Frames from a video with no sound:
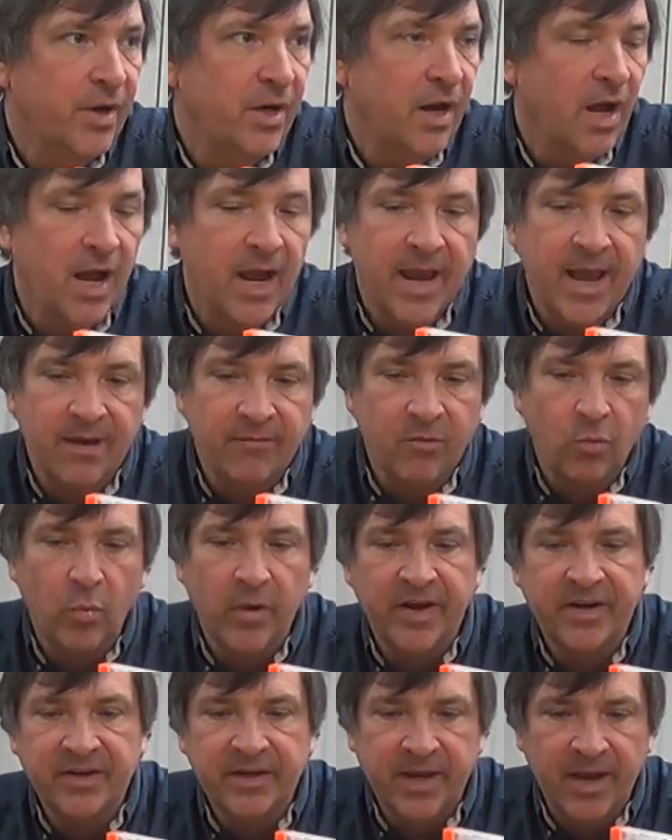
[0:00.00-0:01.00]
but I have a
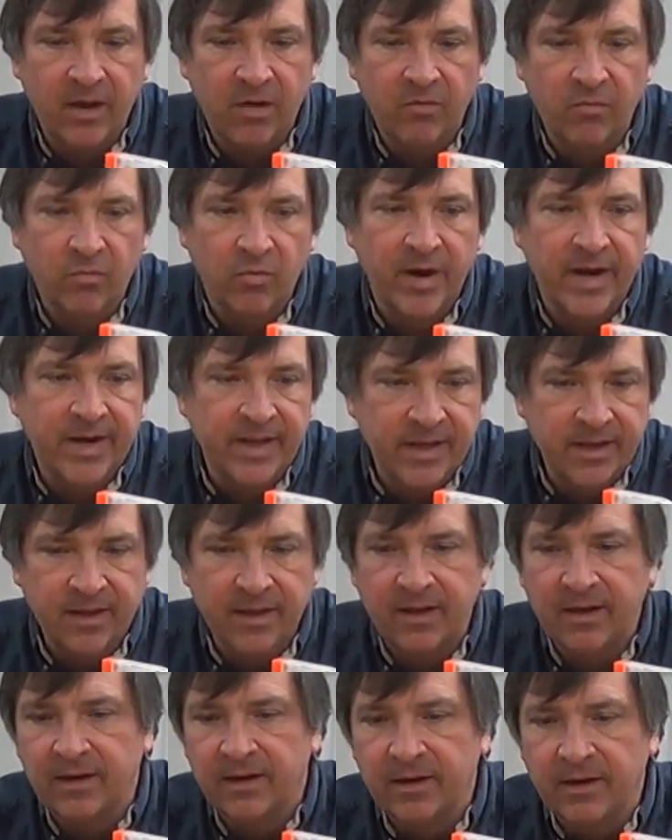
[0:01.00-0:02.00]
wet towel ready
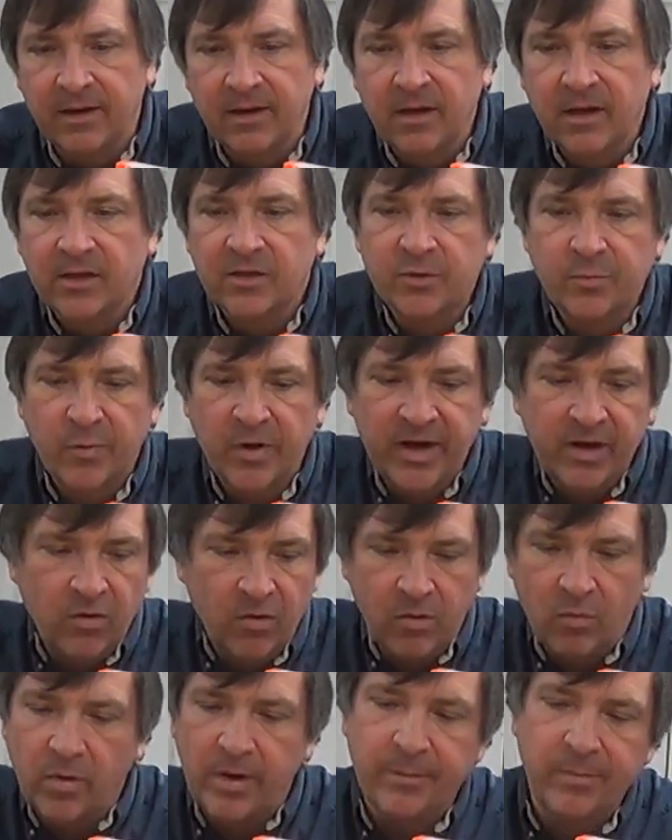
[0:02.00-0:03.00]
and spray it
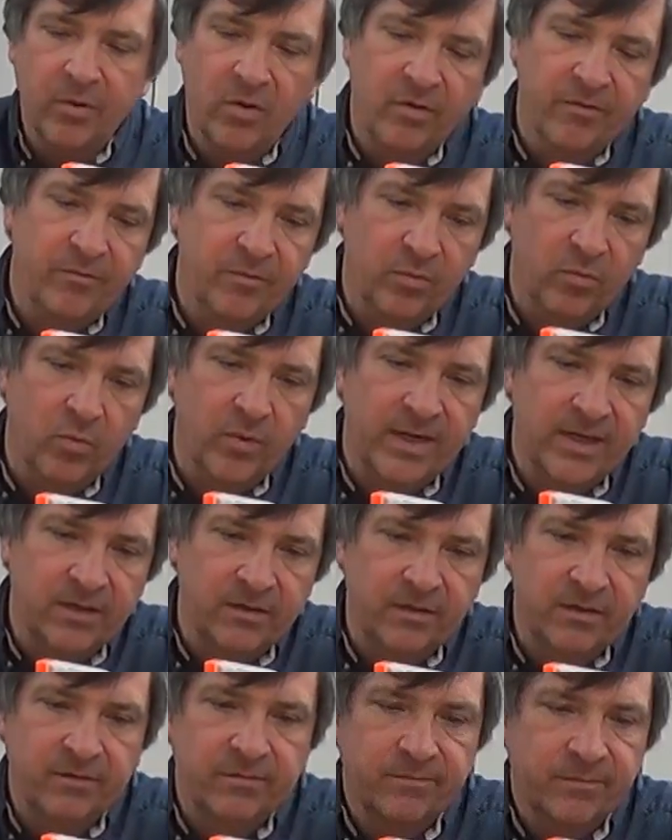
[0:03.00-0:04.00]
on, wipe it off with a wet.
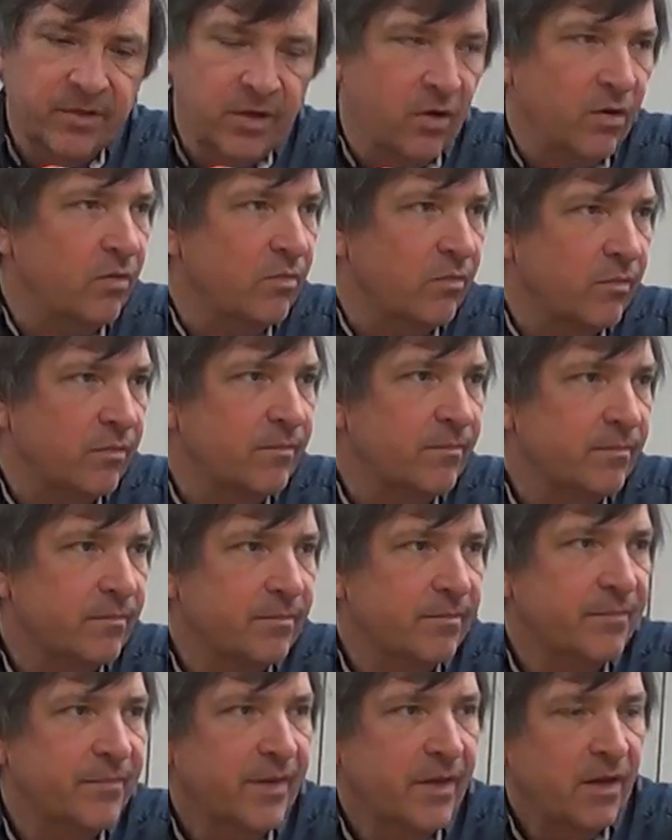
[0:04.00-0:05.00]
You know,
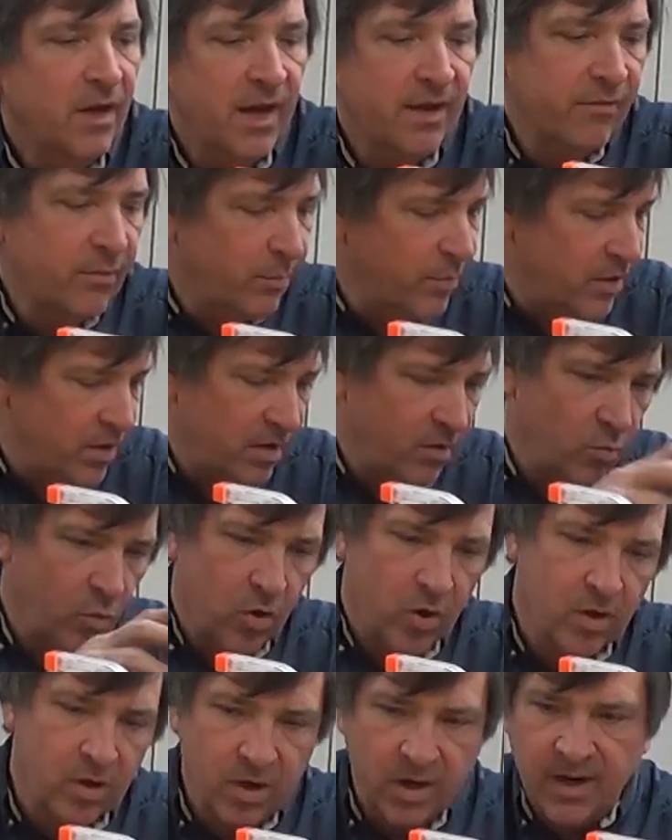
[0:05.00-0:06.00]
I have a bucket of
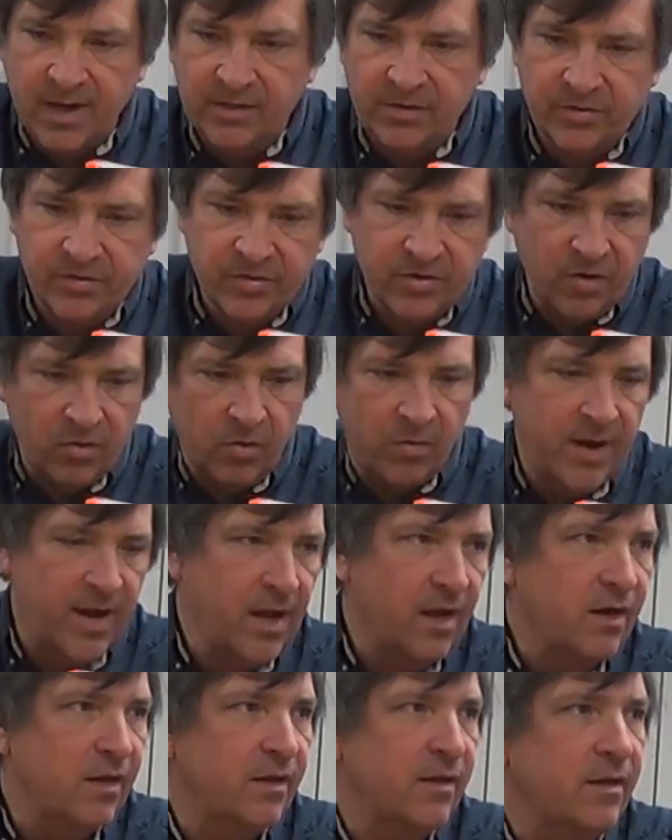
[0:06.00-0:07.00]
water, and I just go
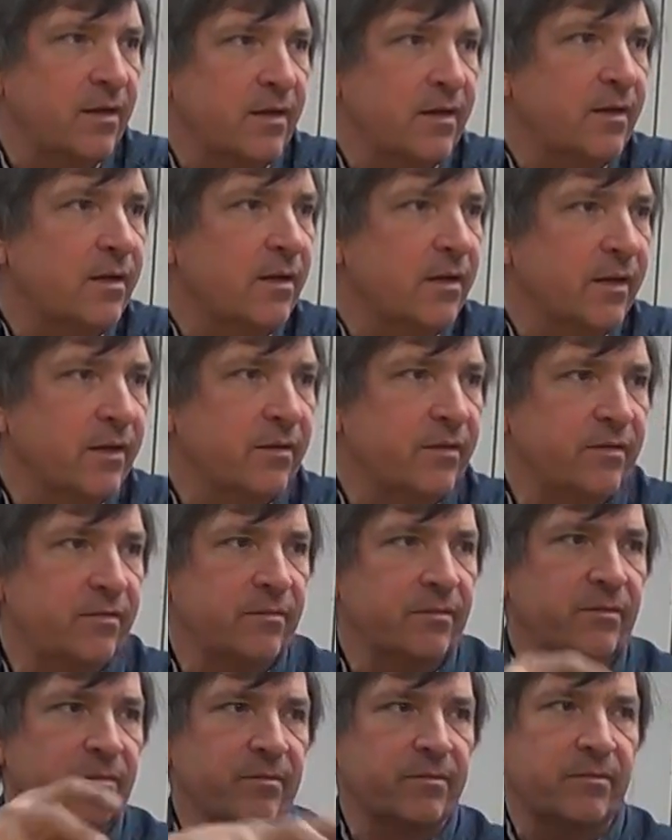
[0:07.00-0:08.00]
around and then I
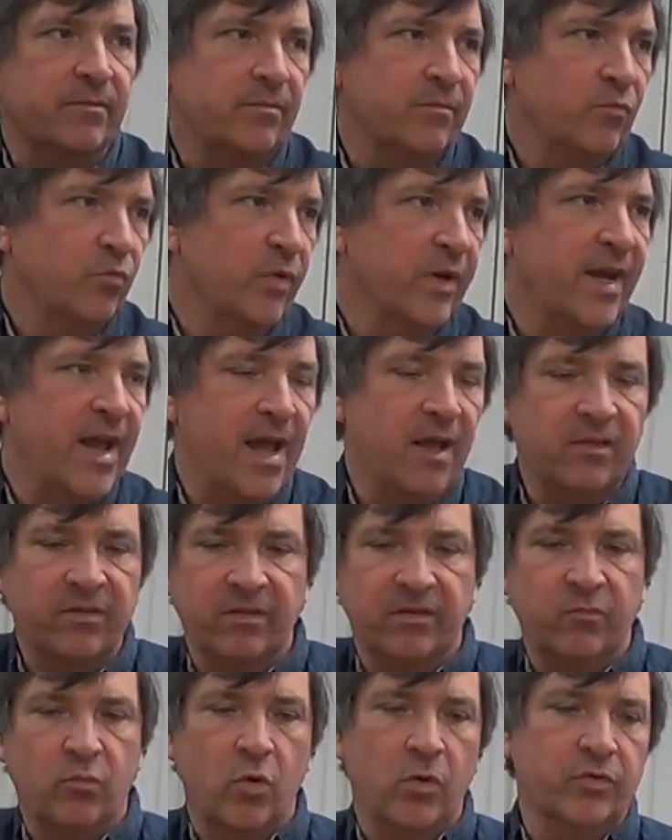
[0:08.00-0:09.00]
wring out
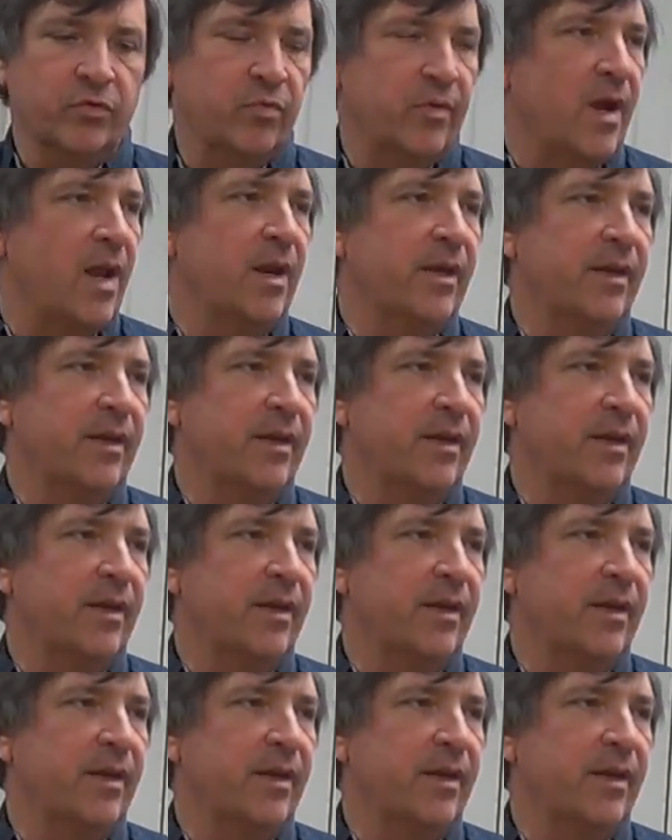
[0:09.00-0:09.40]
the washer. I